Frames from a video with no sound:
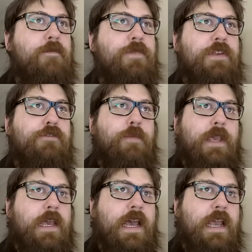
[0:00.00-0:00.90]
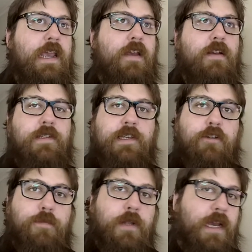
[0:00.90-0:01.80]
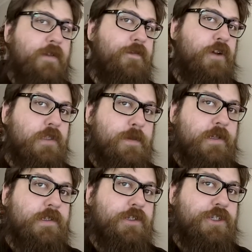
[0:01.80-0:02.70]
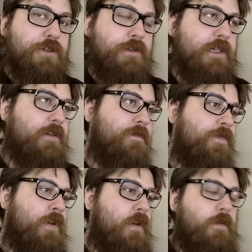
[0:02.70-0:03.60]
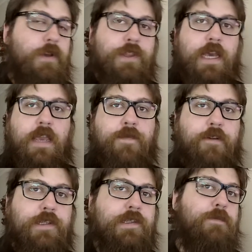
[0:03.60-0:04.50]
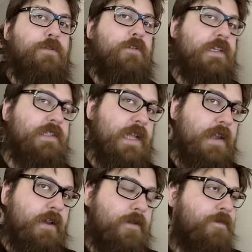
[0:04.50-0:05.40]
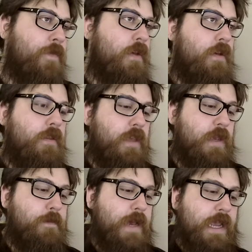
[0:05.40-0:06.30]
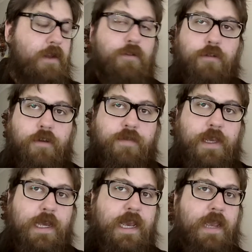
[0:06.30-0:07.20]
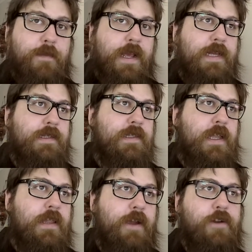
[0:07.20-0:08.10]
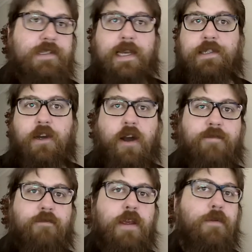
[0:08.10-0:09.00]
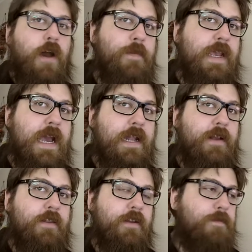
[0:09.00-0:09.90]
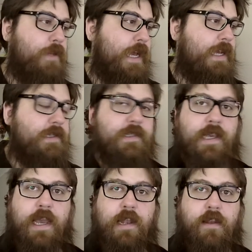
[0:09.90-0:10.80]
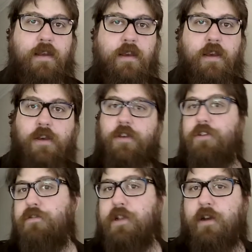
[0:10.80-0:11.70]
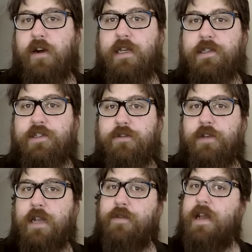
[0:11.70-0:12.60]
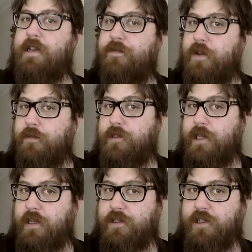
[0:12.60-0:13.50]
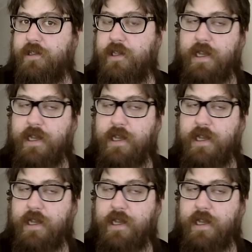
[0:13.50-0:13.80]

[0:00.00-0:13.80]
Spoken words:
this will be a single player first person shooter with a very simple aesthetic. The main hook of the game is that there is a time rewind mechanic that players can utilize to get around difficult sections of the